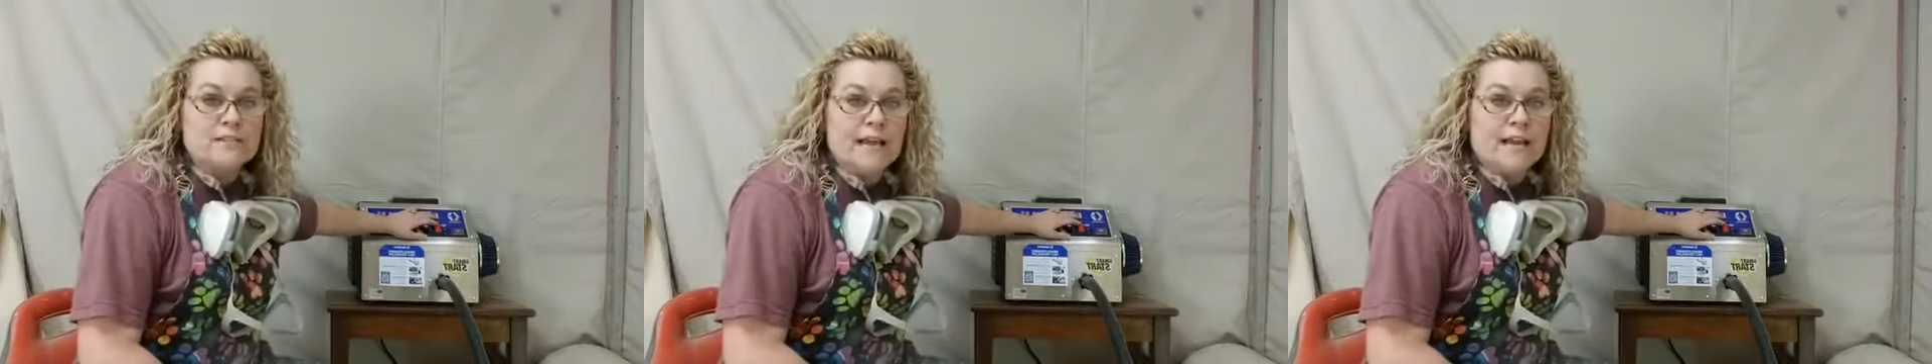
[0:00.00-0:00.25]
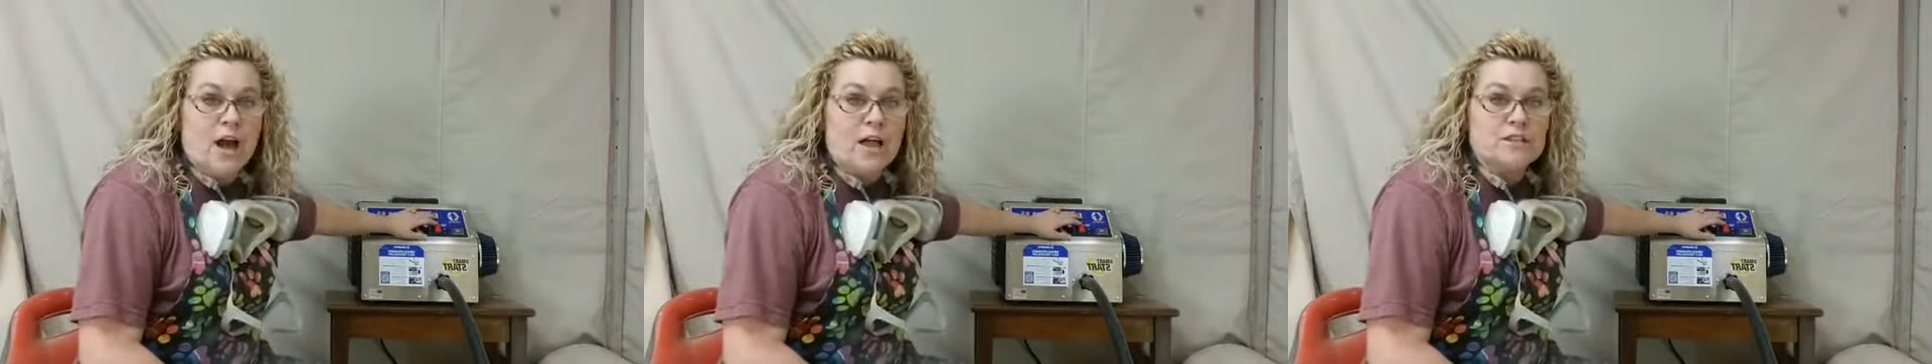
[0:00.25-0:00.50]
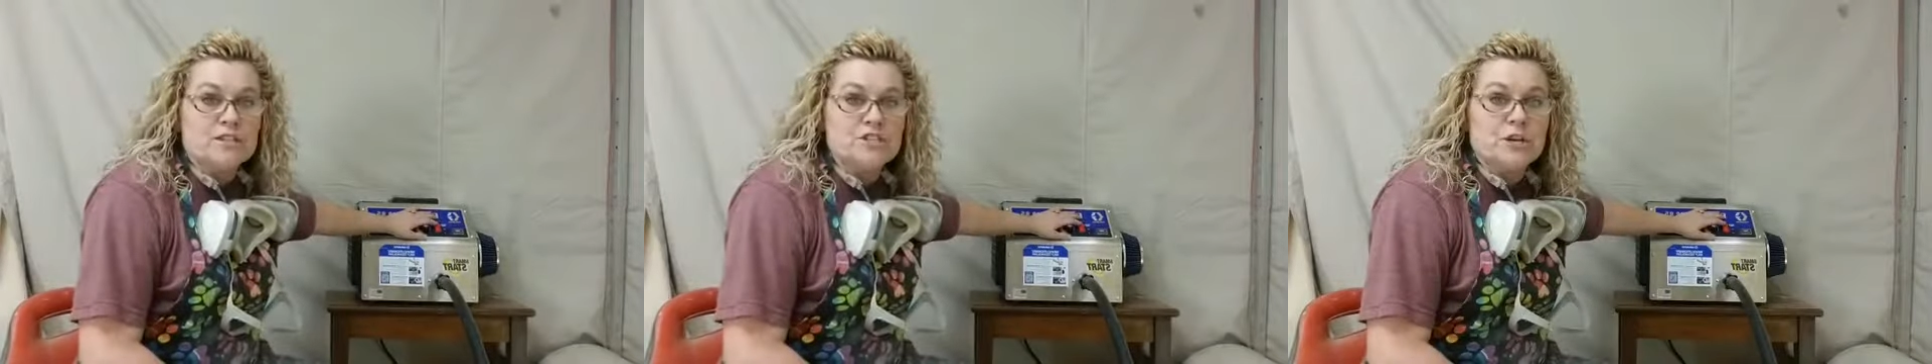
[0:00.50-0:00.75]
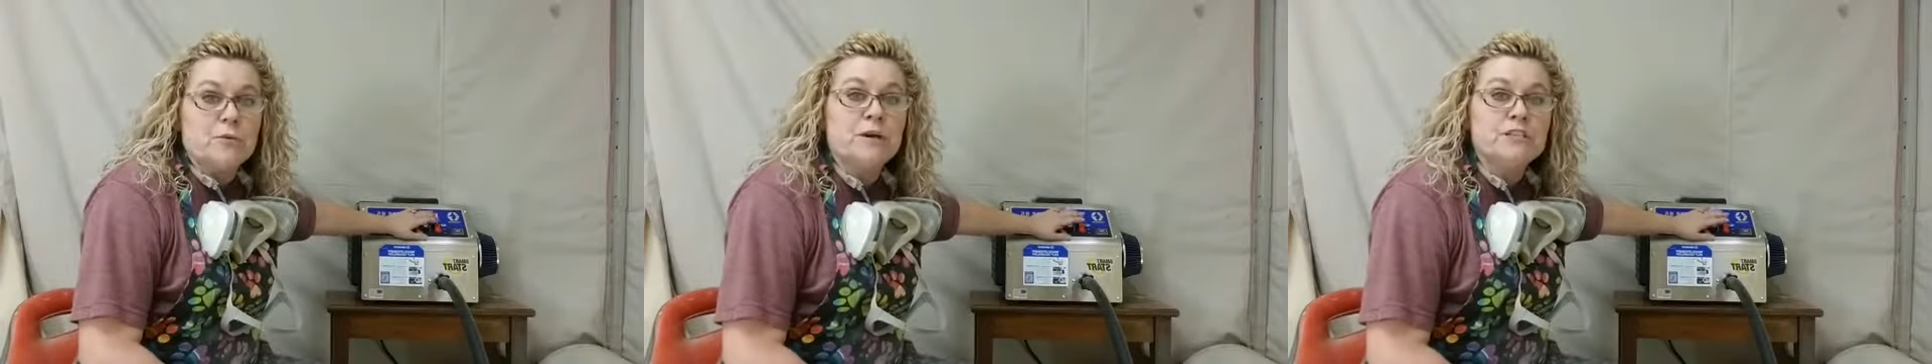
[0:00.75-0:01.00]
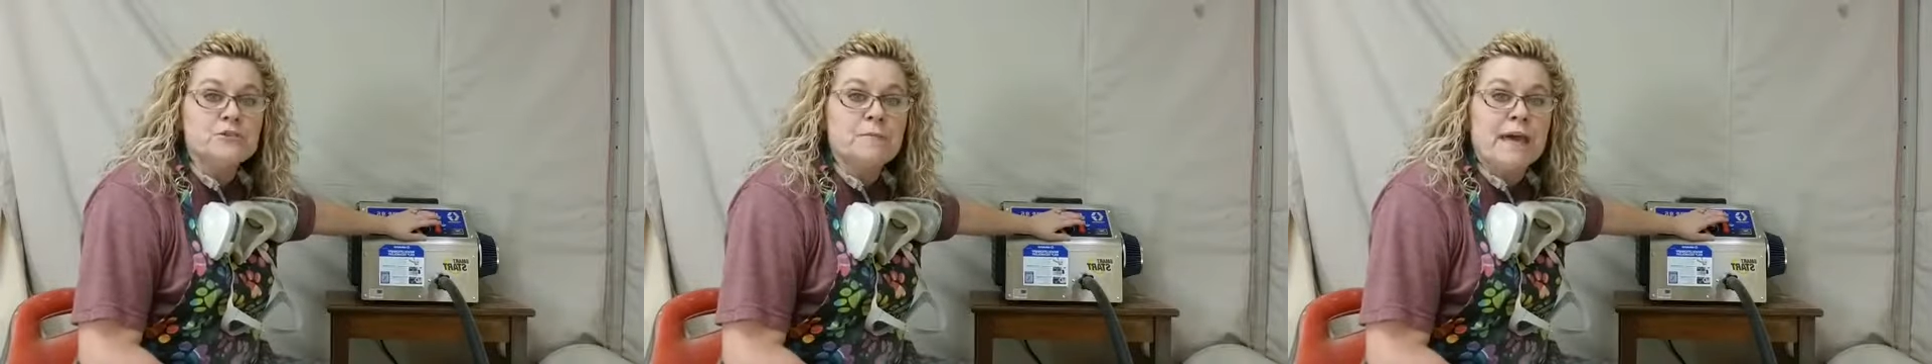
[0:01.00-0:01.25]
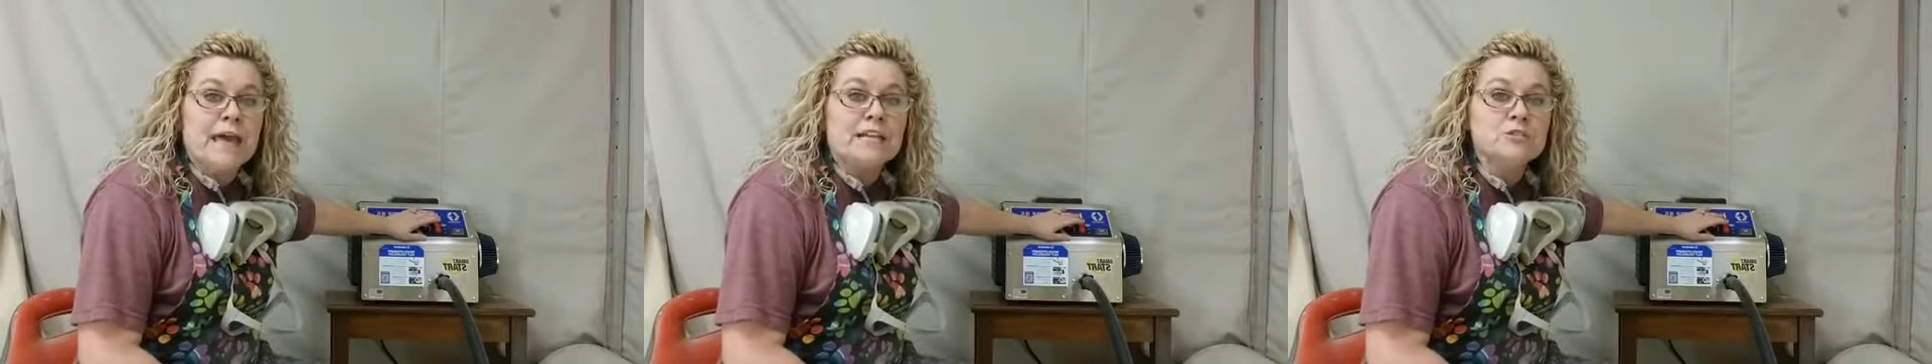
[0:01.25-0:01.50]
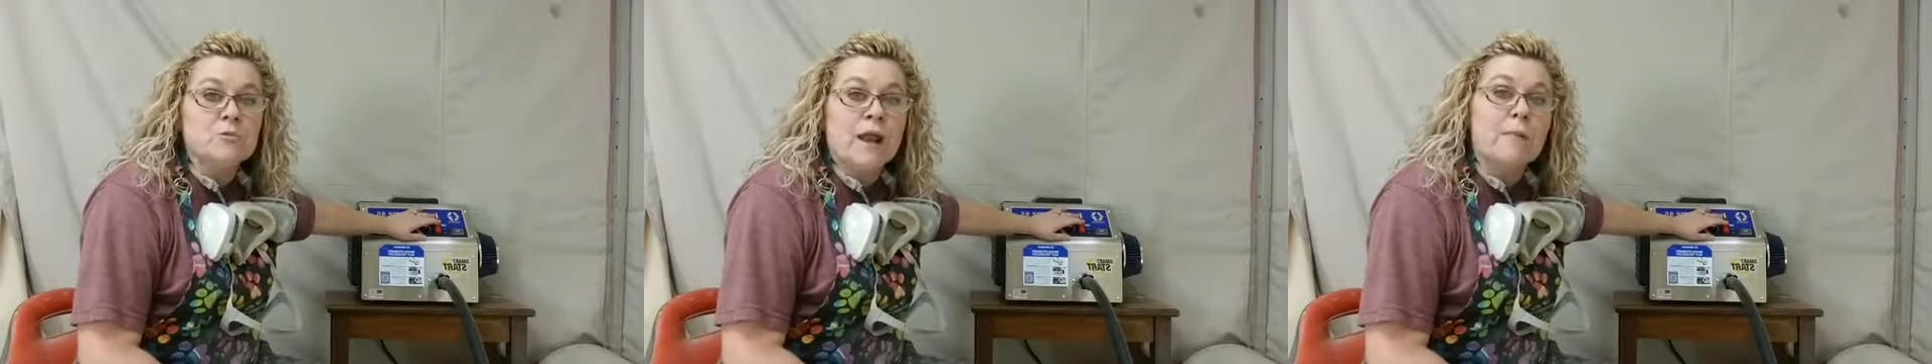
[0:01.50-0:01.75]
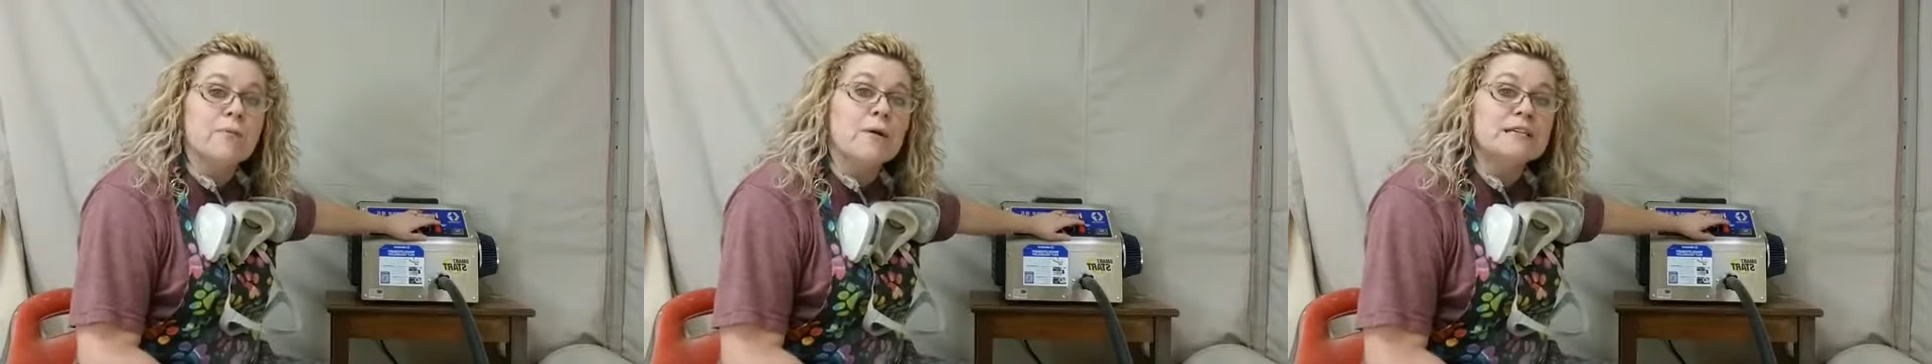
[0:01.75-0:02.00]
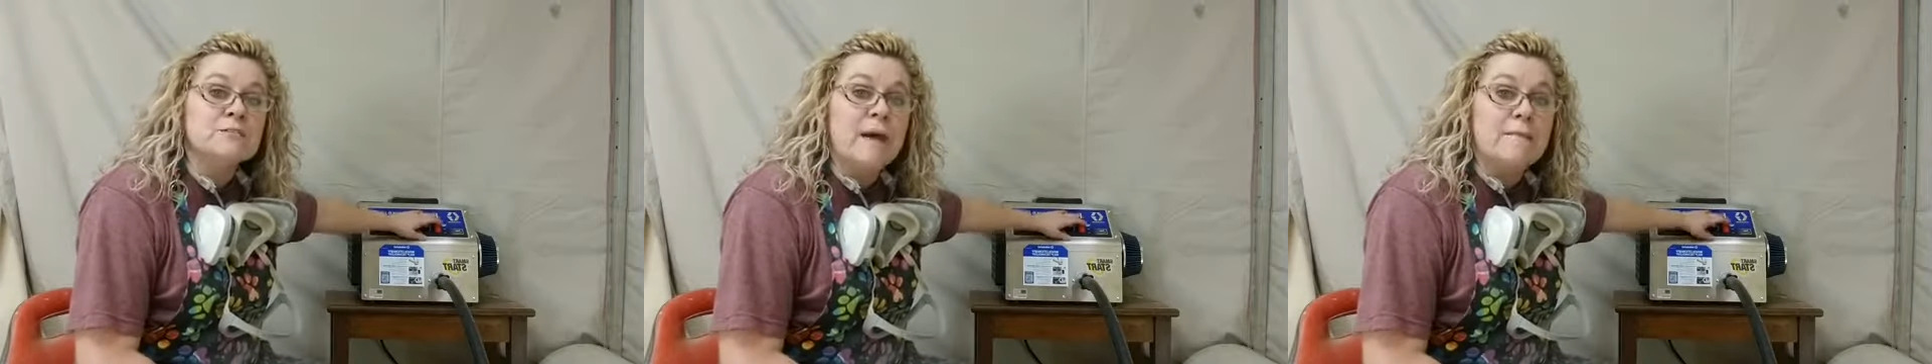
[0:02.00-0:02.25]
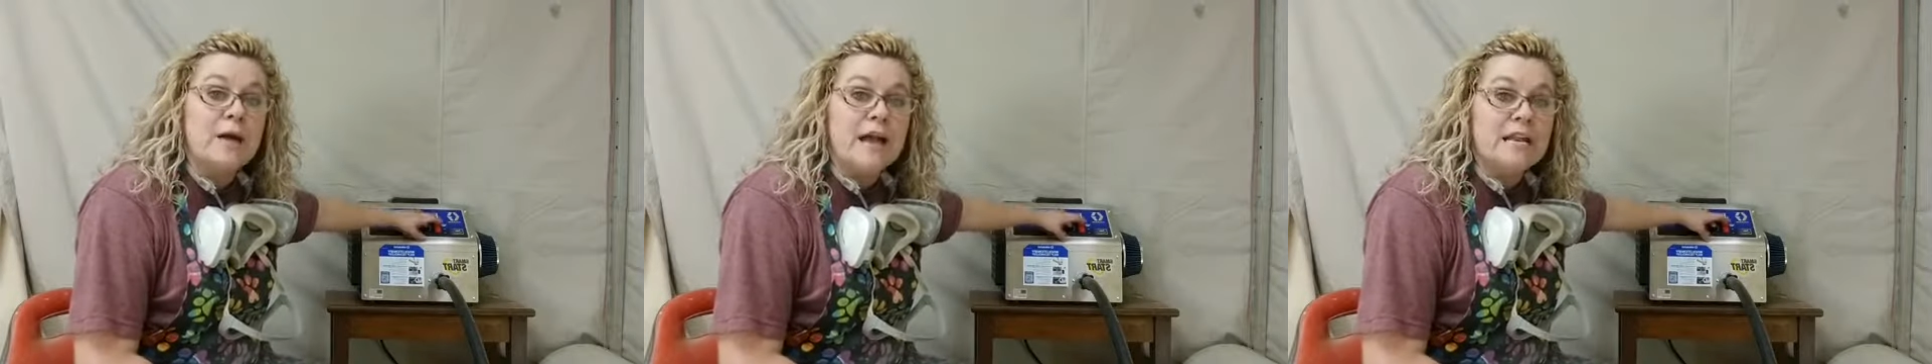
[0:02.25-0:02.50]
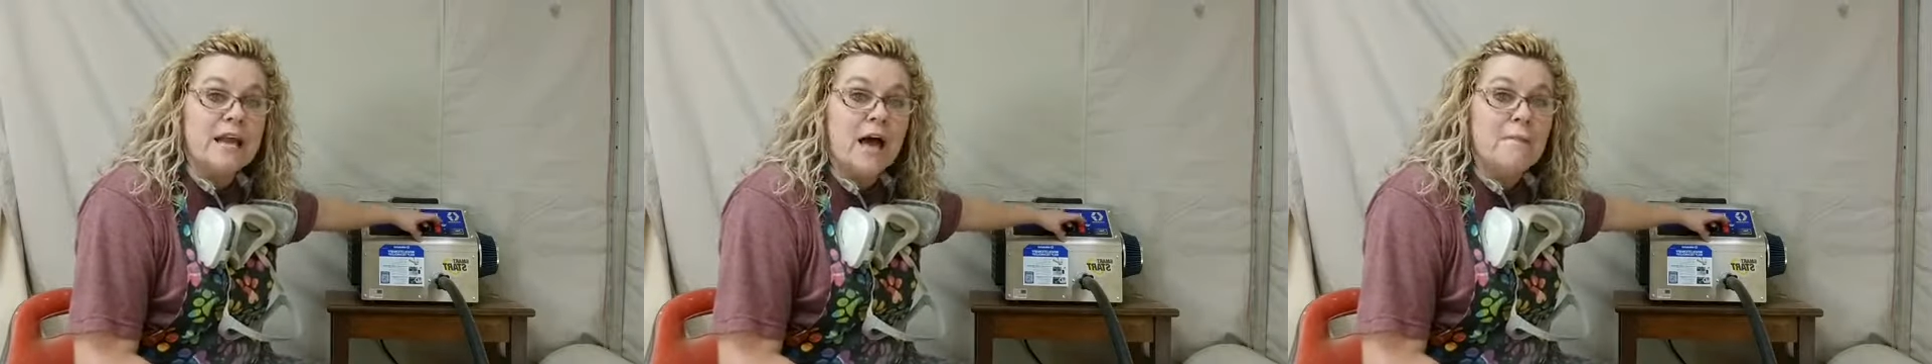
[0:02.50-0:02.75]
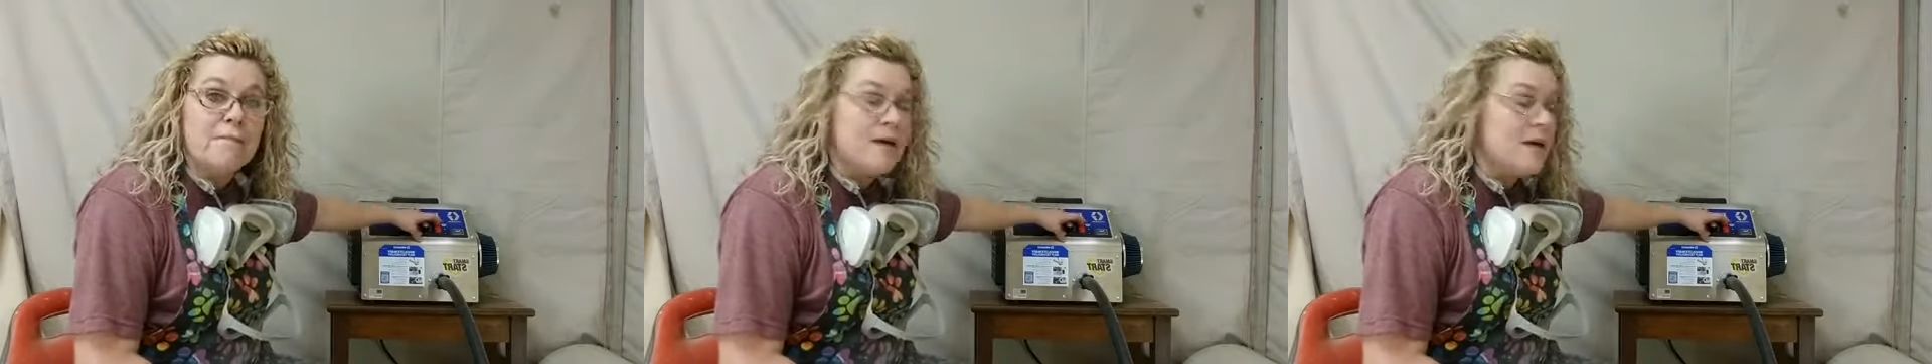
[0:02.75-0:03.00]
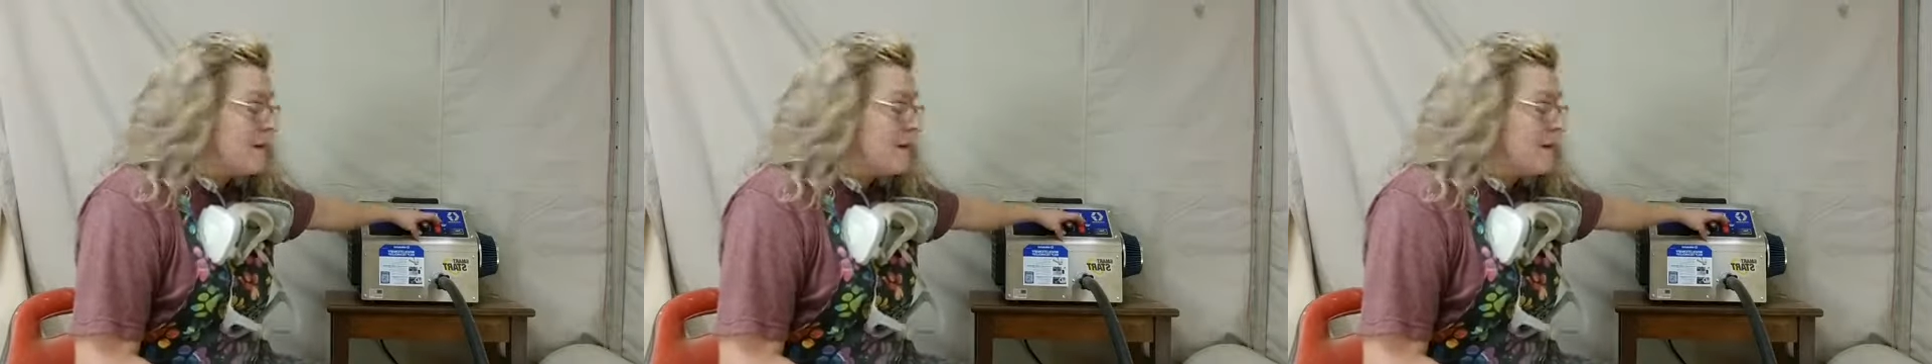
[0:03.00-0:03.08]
technology, which means when I press my button up,